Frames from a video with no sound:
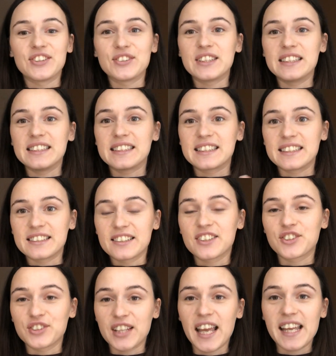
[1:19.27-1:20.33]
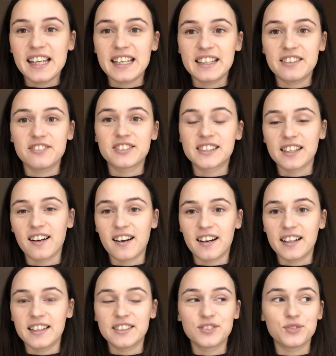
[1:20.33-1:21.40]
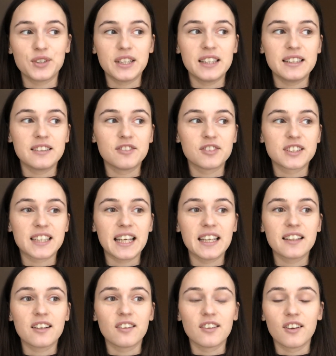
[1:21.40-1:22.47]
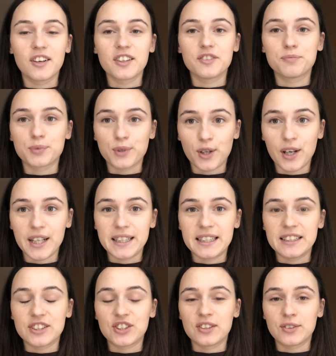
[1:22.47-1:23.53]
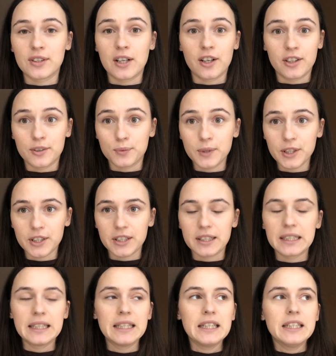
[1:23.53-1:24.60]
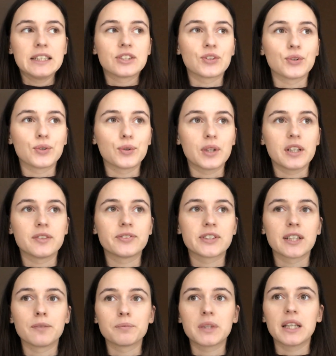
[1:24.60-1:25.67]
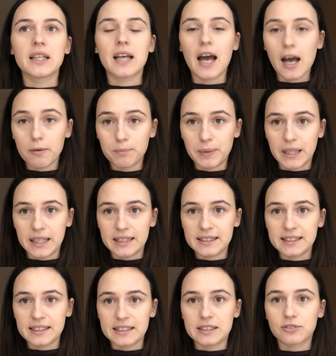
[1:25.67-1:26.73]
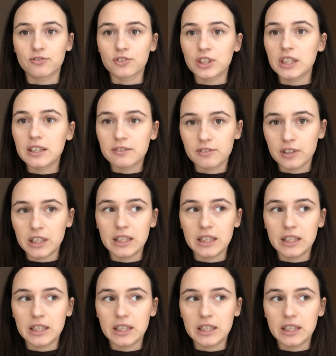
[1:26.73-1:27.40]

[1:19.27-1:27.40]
this creative side, we take a lot of pride into our work. So if something happens, it's really